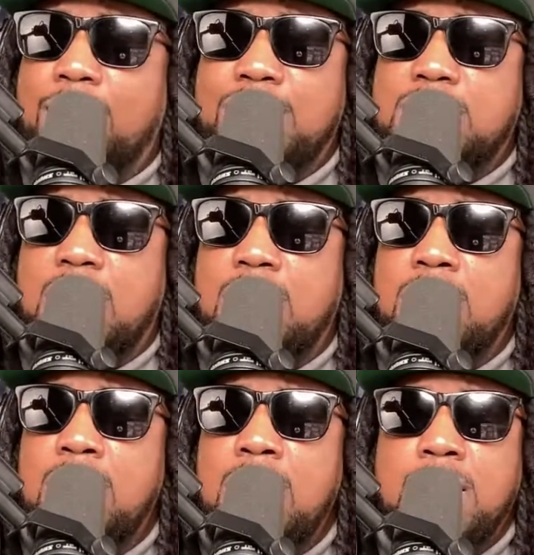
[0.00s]
all of a
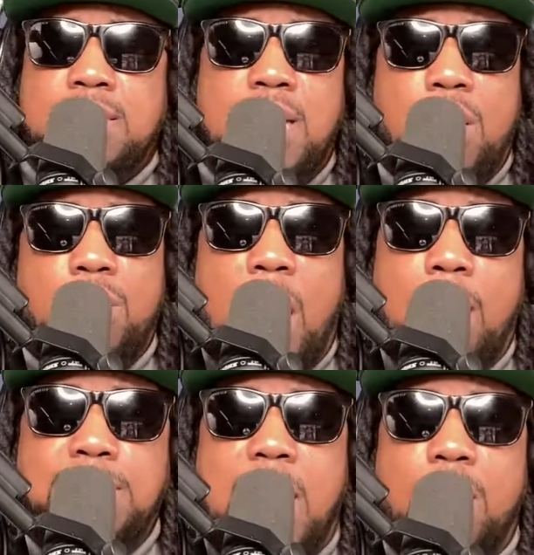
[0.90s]
sudden. So
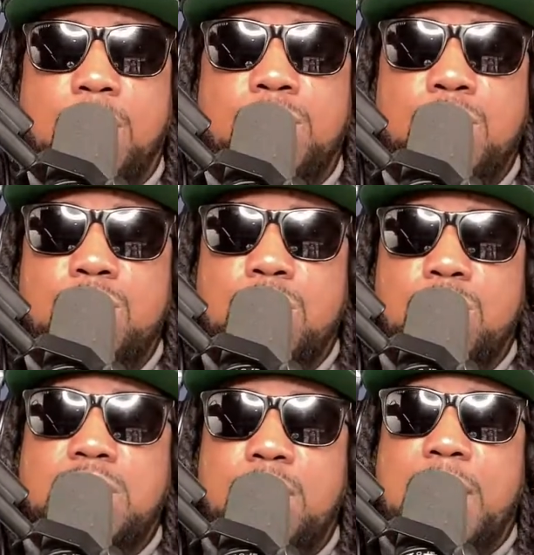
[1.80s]
I'm talking to you,
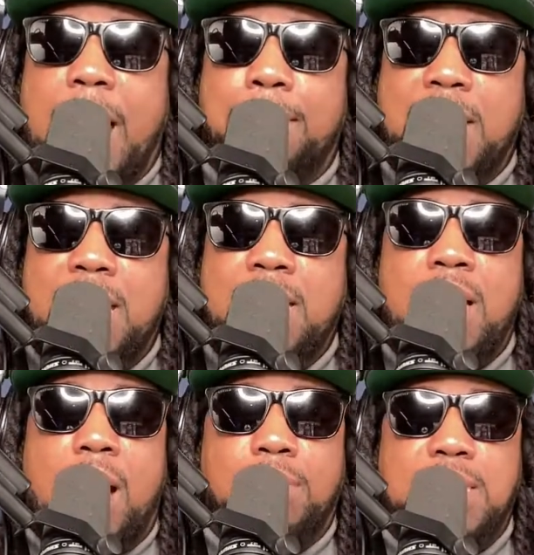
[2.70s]
you see what I
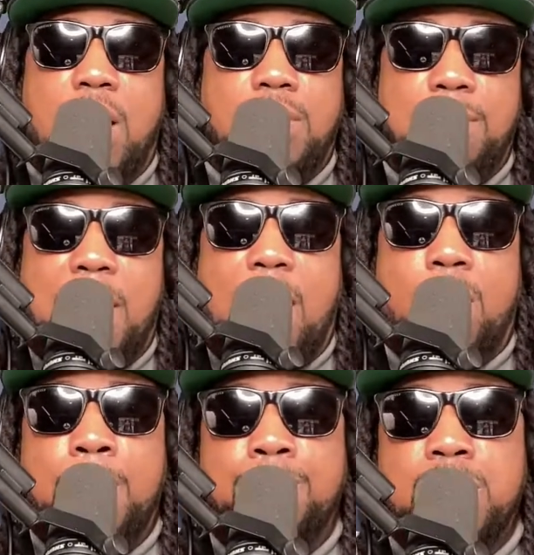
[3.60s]
mean. I'm talking
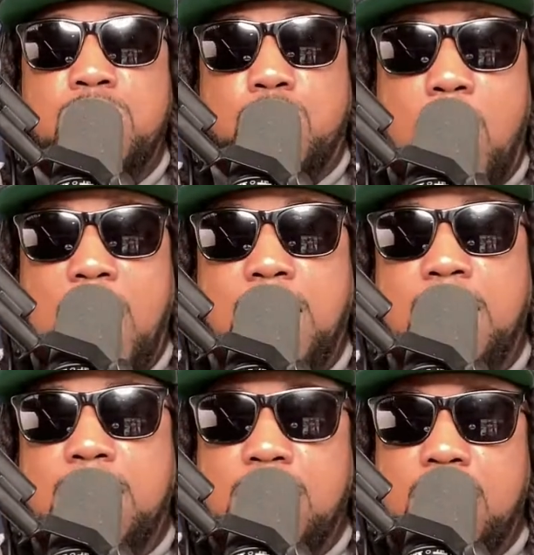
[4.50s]
about trading
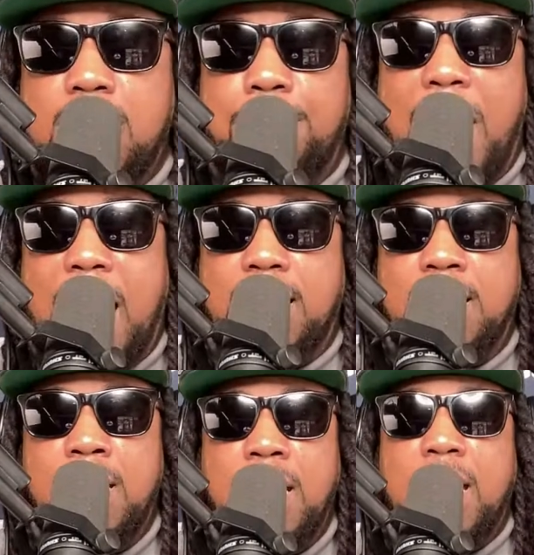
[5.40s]
a good
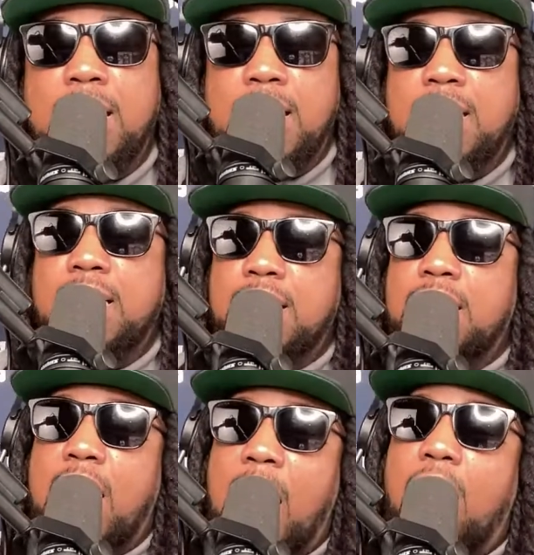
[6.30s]
commodity and getting a
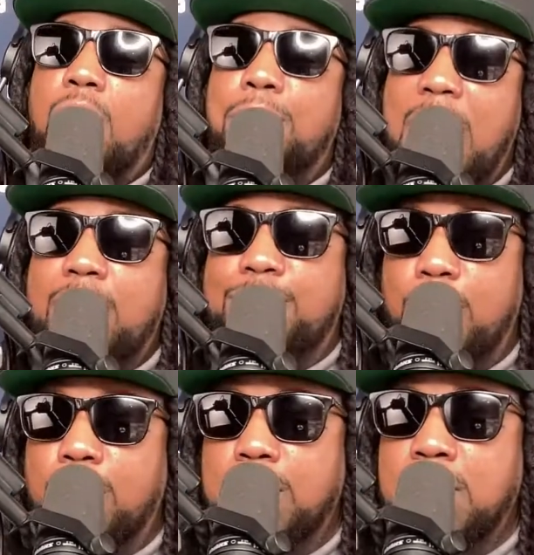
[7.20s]
good haul back
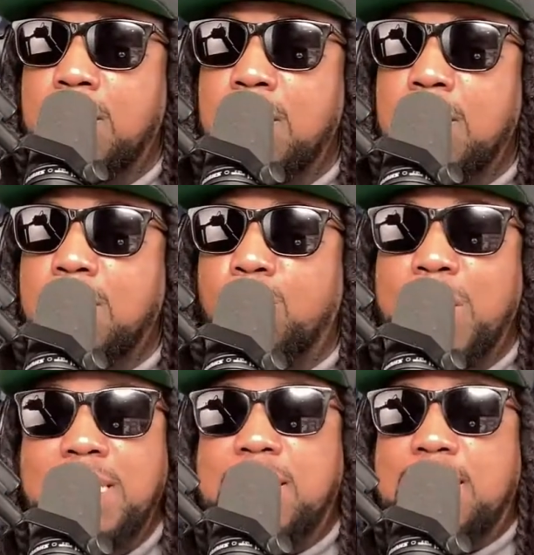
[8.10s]
for it.
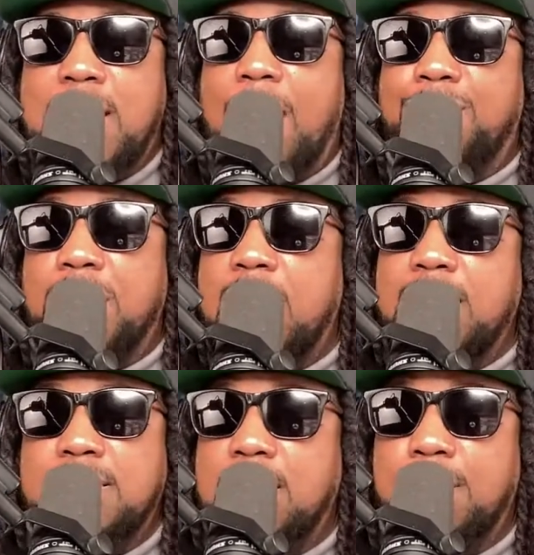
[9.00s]
We just got
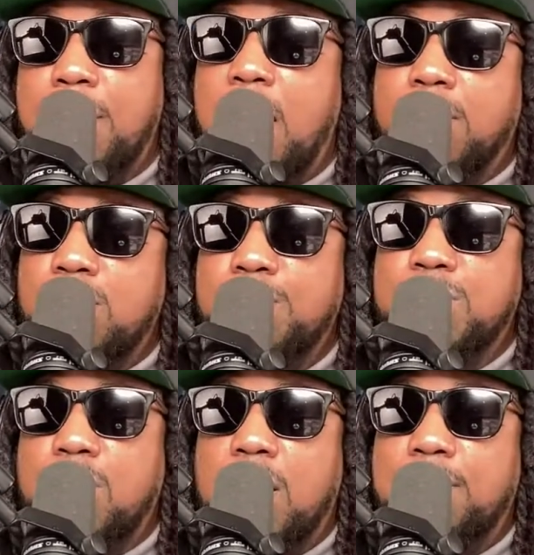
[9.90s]
finessed in the Amari
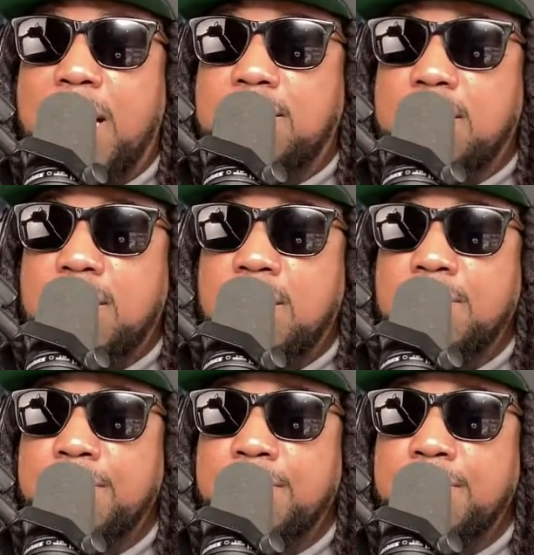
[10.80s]
Cooper trade, basically.